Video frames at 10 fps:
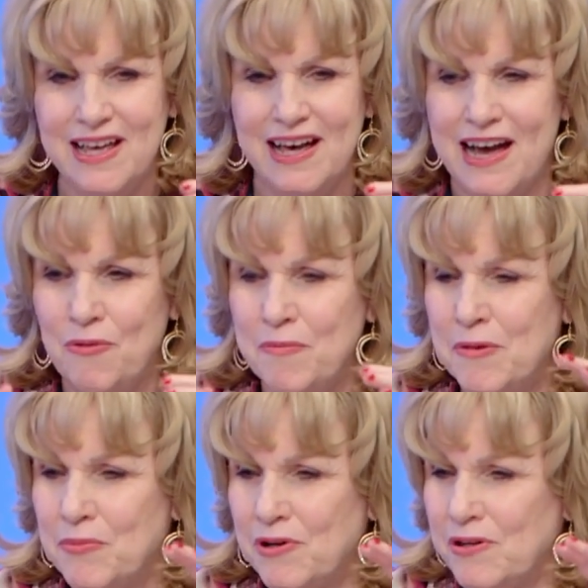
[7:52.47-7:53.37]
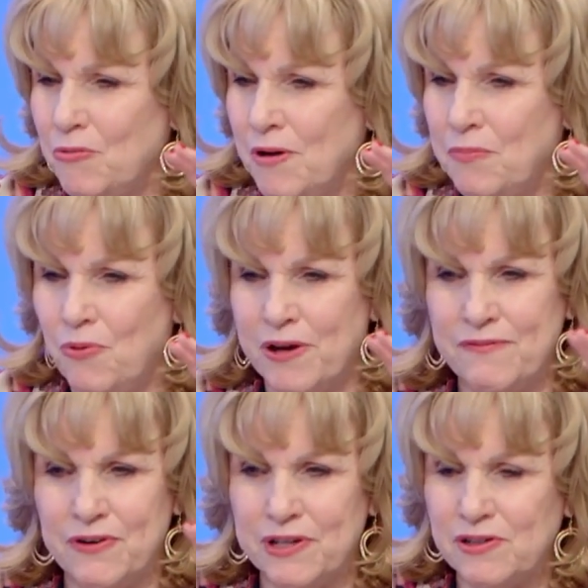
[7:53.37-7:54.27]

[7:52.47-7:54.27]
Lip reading: I remember at one point very